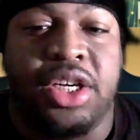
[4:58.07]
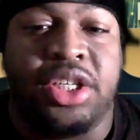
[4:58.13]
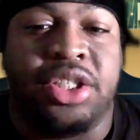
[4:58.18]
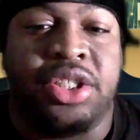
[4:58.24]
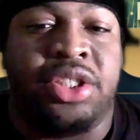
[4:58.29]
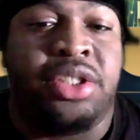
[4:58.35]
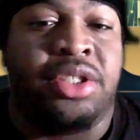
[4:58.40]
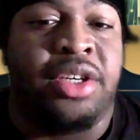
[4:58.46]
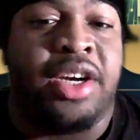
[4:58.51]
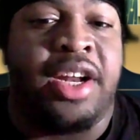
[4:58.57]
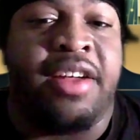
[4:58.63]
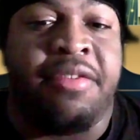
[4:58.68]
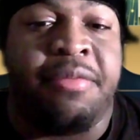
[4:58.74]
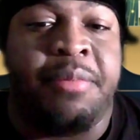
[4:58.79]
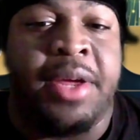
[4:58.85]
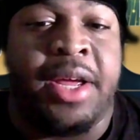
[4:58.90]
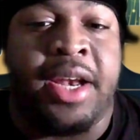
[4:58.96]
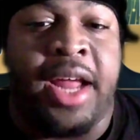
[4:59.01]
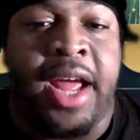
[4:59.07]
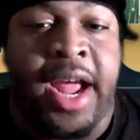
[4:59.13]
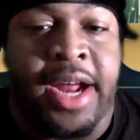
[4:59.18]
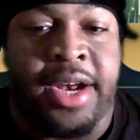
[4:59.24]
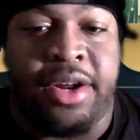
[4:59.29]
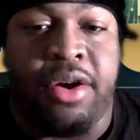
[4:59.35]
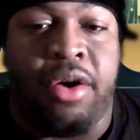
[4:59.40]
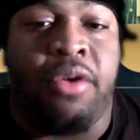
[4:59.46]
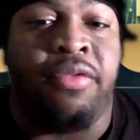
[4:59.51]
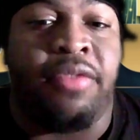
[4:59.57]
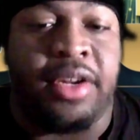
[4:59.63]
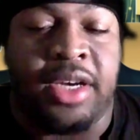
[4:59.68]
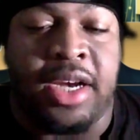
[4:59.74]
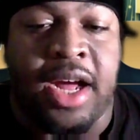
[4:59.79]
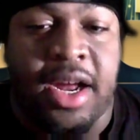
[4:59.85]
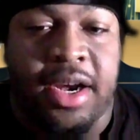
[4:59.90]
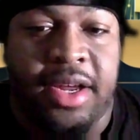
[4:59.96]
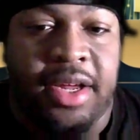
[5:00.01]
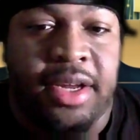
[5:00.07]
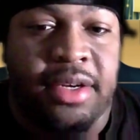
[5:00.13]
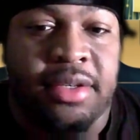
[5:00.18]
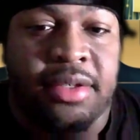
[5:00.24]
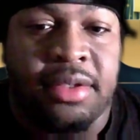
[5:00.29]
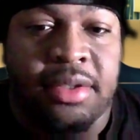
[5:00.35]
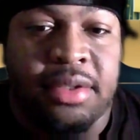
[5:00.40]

should have been had COVID not hit.